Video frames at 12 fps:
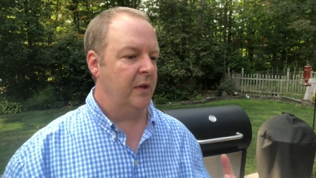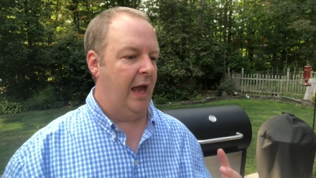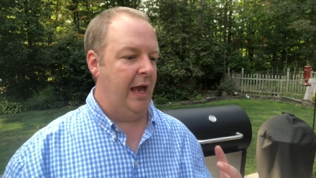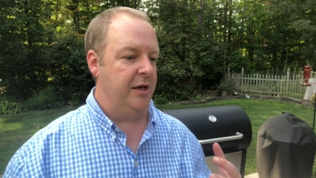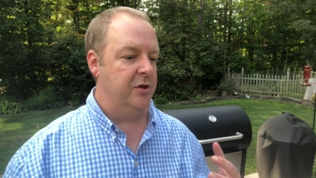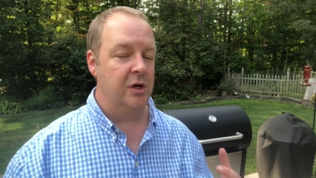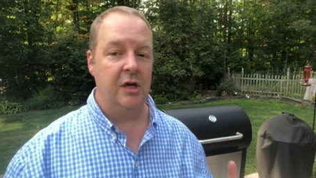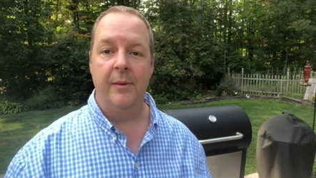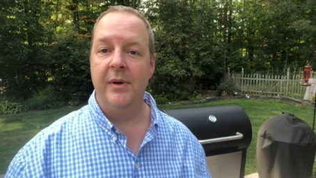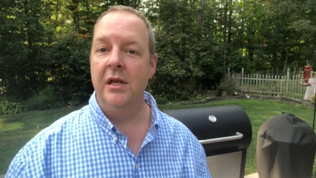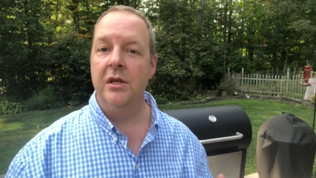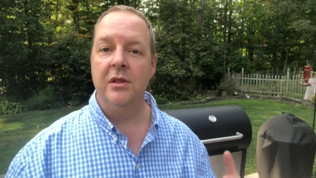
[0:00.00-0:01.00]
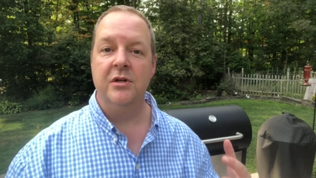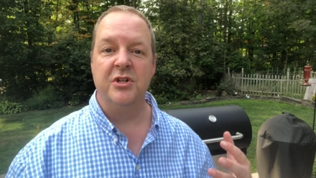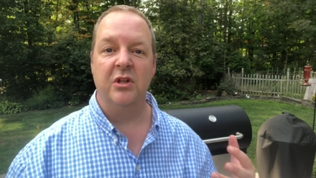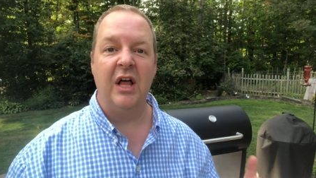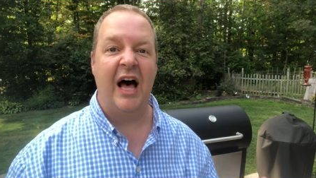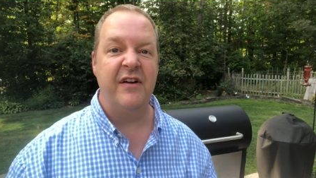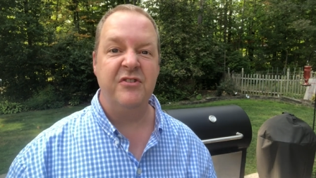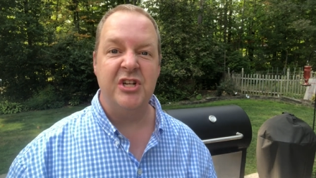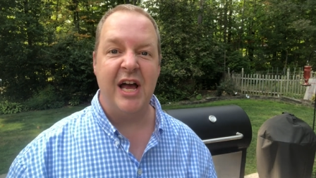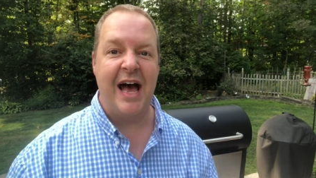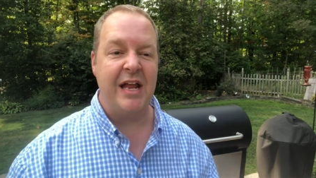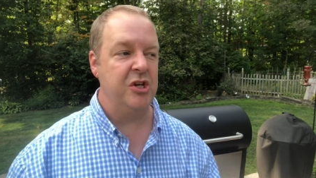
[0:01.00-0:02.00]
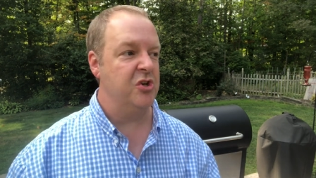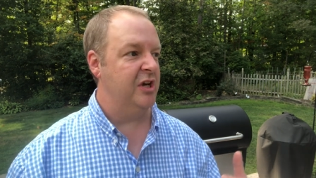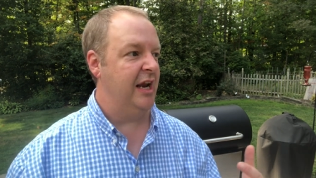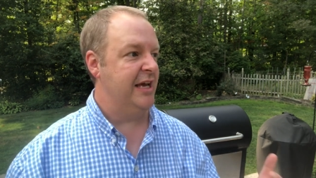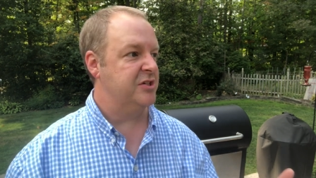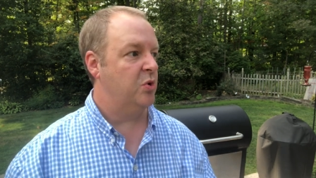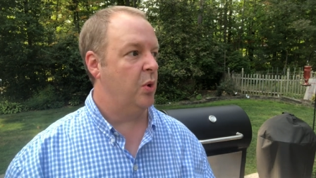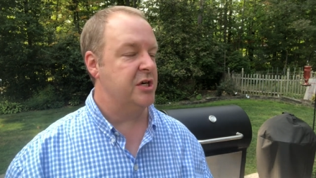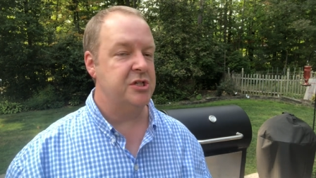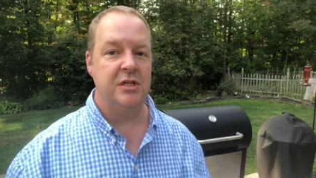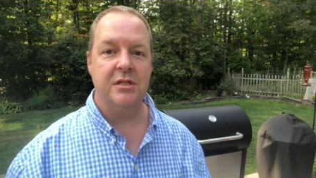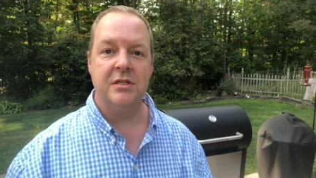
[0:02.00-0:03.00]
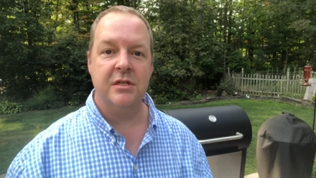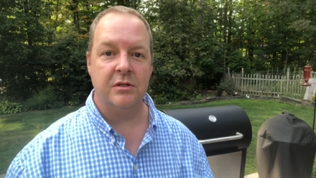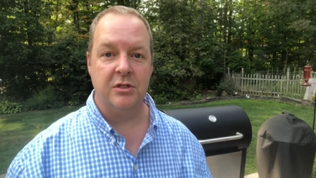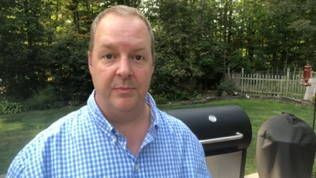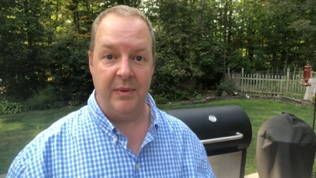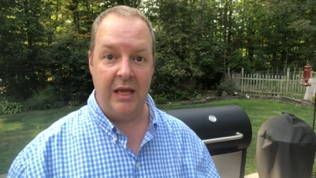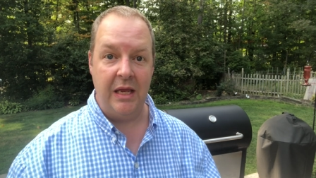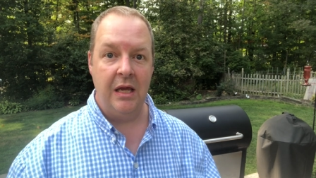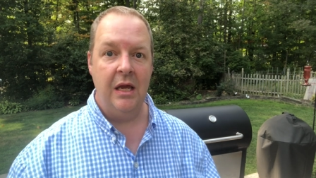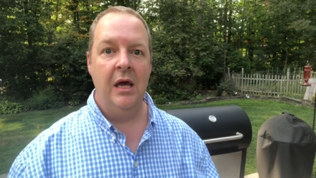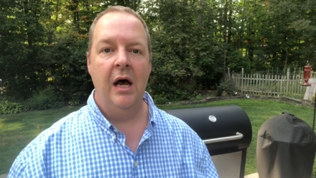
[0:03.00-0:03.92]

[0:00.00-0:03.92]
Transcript: and you can come in. There's a live chat. You can ask questions to me.